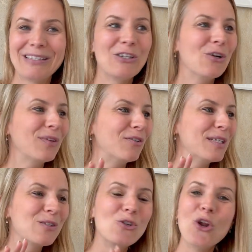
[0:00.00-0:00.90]
You know, there
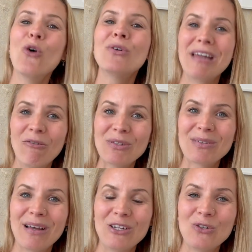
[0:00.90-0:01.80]
is no
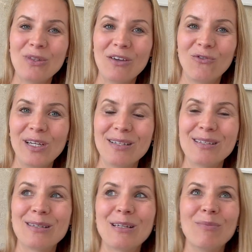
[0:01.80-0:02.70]
downside to the affiliate
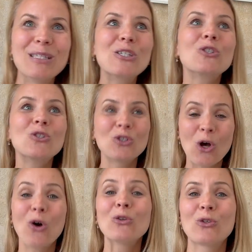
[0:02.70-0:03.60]
system. It's
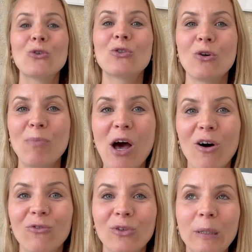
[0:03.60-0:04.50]
so
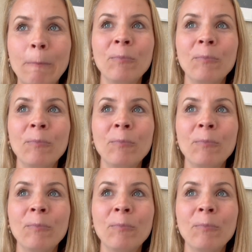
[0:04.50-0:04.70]
powerful.